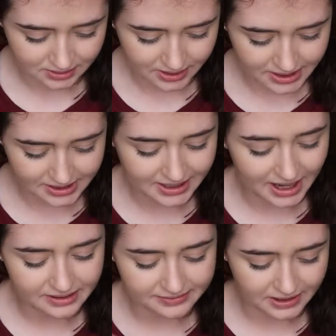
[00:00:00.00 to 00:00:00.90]
It has
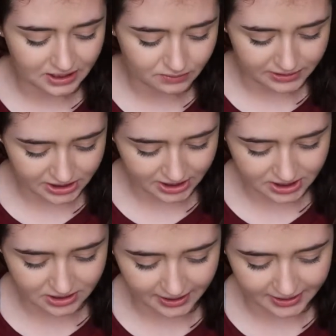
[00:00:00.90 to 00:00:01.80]
caffeine which
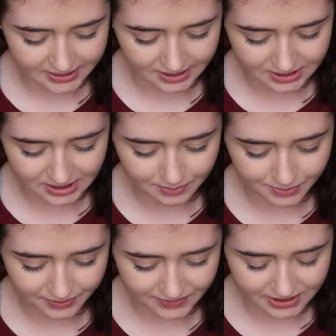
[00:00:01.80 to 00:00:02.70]
extracts and
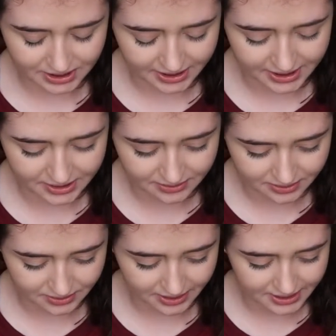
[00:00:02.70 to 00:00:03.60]
depuffs tired
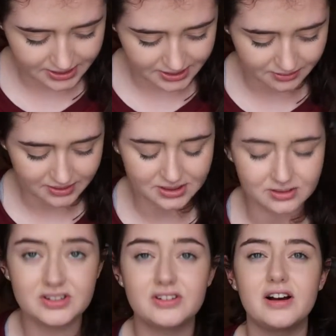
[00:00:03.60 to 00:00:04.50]
under eyes. So it's
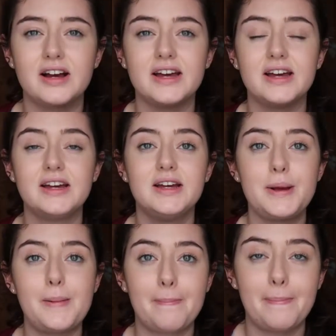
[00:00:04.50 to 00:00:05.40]
under eye
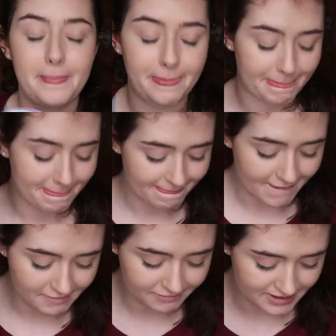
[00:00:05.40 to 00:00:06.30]

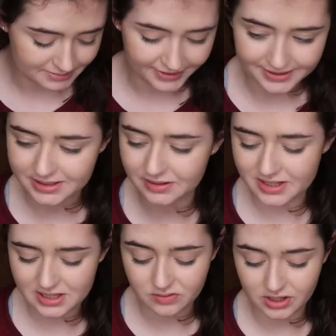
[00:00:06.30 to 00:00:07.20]
face mask. So
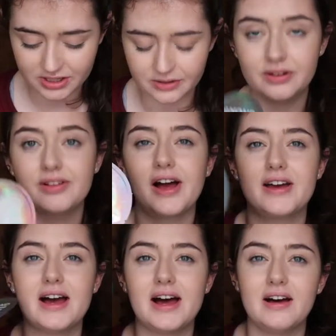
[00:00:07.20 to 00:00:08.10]
this is really cool. I
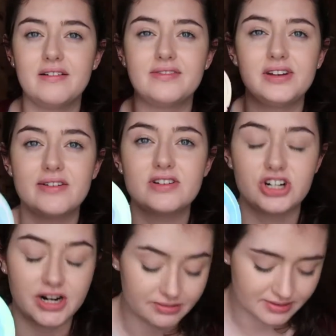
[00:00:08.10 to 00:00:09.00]
have never
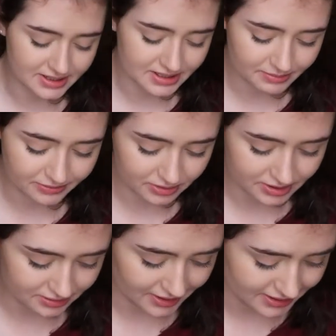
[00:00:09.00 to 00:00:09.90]
tried one of these before,
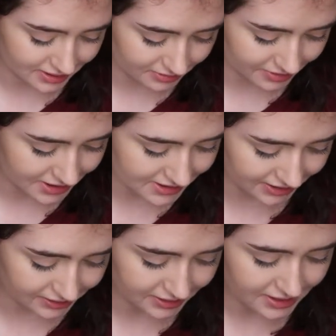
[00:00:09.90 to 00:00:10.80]
so that's going to be exciting.